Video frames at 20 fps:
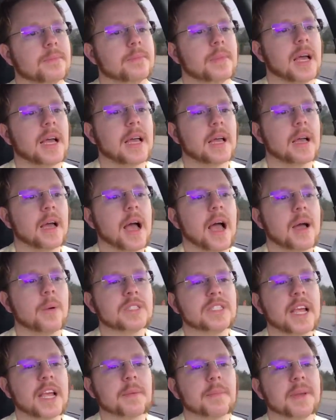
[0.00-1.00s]
I would take
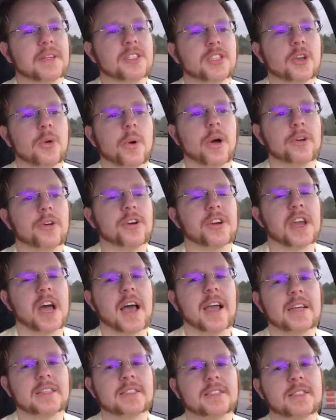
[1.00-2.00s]
me 200
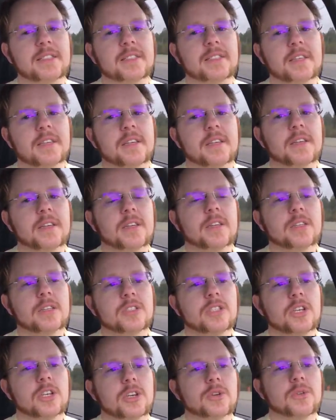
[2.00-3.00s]
nights
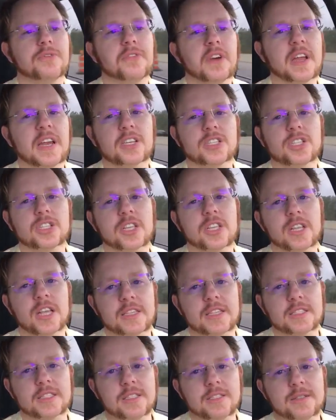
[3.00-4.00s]
to finish the list.